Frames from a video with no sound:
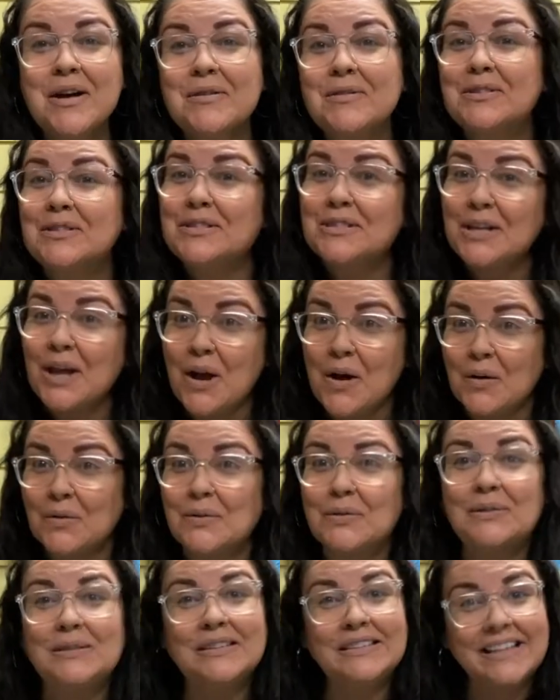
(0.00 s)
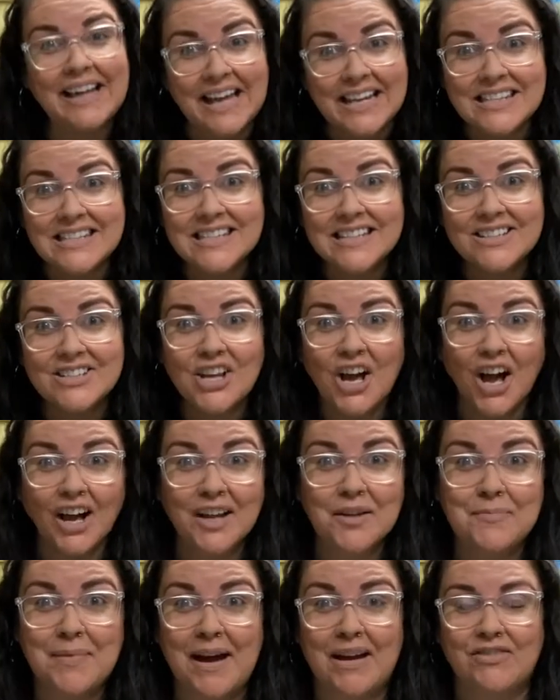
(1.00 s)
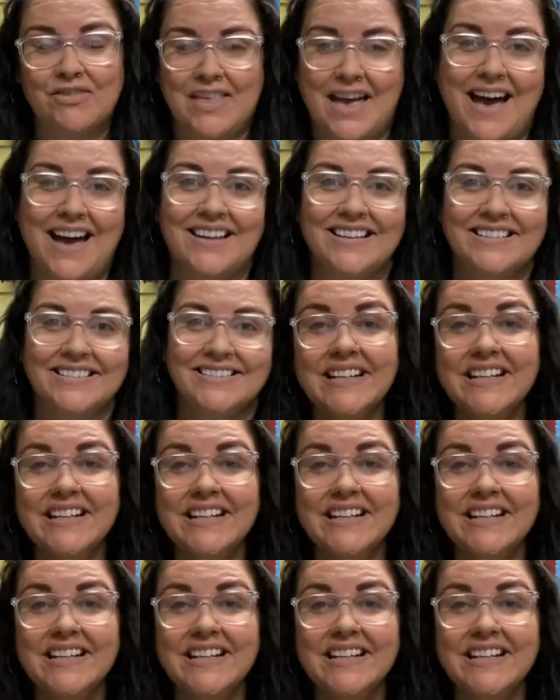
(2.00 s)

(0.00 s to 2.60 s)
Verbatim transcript: So let's talk about that.